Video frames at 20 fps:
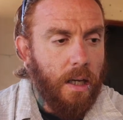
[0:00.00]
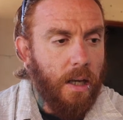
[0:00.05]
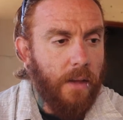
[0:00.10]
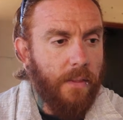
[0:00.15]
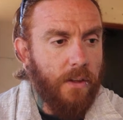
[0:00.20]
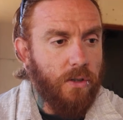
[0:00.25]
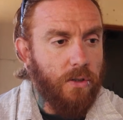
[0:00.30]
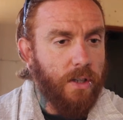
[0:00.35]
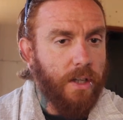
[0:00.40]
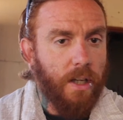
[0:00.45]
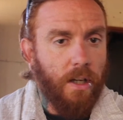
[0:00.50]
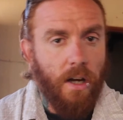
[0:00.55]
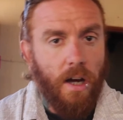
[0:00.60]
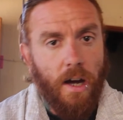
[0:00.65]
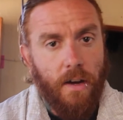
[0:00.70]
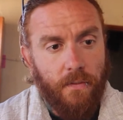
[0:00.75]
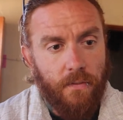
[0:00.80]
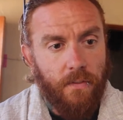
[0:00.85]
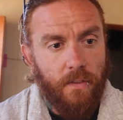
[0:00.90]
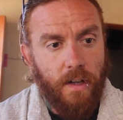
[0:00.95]
and then you get
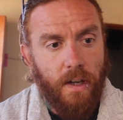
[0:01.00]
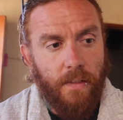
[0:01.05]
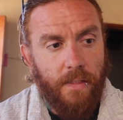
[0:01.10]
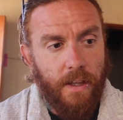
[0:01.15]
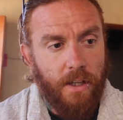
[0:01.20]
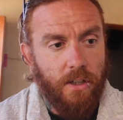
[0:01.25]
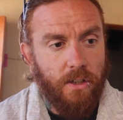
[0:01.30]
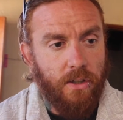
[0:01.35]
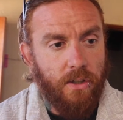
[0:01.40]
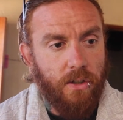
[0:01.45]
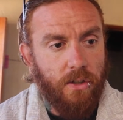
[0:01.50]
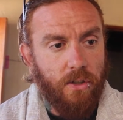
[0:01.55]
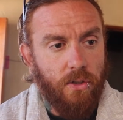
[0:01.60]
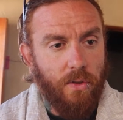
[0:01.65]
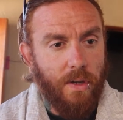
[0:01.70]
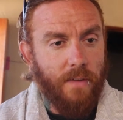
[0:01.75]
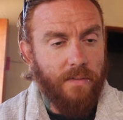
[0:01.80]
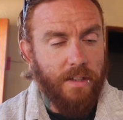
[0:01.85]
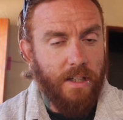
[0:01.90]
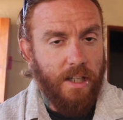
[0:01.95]
off, and then
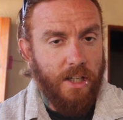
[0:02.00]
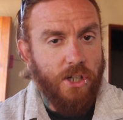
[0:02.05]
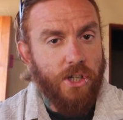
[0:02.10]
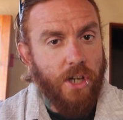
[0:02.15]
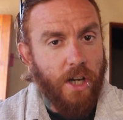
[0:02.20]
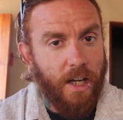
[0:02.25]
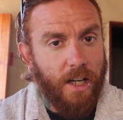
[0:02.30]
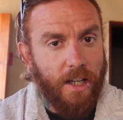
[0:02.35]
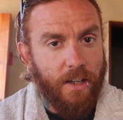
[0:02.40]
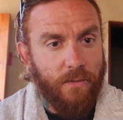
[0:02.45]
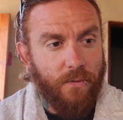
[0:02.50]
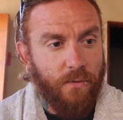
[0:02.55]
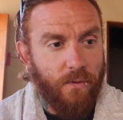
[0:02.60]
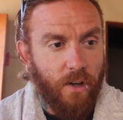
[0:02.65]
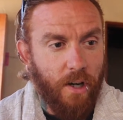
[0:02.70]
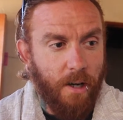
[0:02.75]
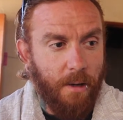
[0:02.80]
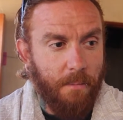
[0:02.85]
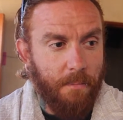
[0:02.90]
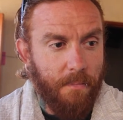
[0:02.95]
you have to hitchhike
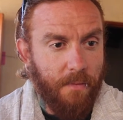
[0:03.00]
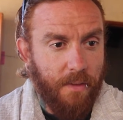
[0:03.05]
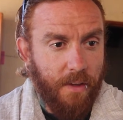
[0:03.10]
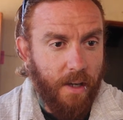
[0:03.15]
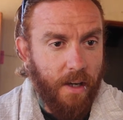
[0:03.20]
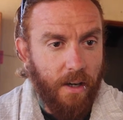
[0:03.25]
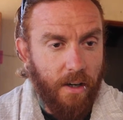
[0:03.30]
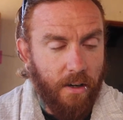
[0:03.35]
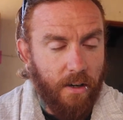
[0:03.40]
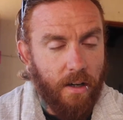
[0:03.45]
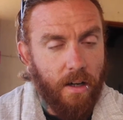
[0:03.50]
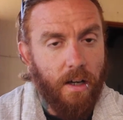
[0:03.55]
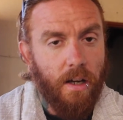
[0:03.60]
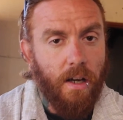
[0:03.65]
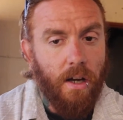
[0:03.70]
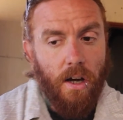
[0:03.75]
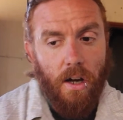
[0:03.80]
from there